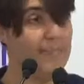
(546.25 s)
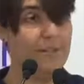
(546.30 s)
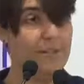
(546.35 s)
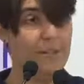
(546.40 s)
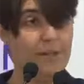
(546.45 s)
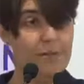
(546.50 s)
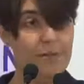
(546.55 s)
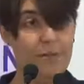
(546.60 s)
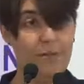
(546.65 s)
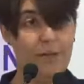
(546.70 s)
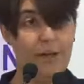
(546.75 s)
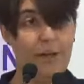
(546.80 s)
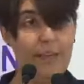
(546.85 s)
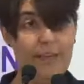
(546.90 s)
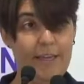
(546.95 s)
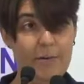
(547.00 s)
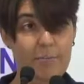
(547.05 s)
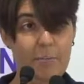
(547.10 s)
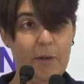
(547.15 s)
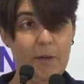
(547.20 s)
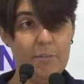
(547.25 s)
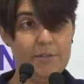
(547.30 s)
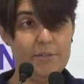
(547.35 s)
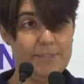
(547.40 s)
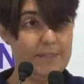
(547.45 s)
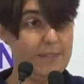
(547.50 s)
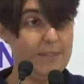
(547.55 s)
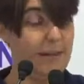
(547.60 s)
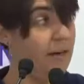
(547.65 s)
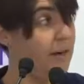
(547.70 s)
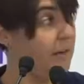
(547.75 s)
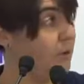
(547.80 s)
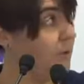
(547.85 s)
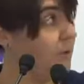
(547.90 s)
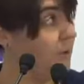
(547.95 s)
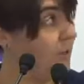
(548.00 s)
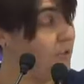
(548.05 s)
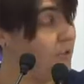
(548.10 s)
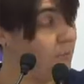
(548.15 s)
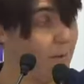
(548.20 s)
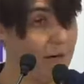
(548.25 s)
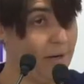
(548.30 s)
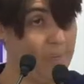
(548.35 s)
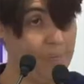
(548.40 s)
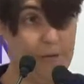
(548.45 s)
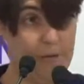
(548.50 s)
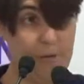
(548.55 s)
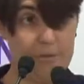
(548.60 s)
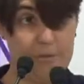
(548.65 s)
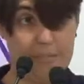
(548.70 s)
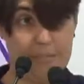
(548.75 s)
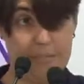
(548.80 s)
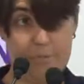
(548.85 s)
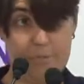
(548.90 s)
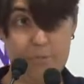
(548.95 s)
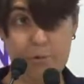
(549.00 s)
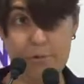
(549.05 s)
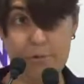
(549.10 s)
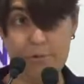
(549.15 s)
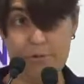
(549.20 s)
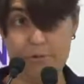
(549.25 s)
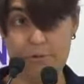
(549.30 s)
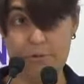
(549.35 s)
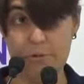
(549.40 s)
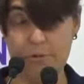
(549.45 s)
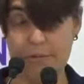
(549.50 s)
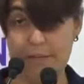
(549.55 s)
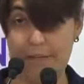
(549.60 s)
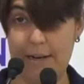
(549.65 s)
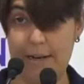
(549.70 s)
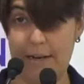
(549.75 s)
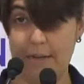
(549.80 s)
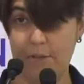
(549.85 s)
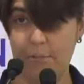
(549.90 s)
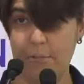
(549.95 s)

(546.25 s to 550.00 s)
the high-end member scenario is well below this blue dotted line,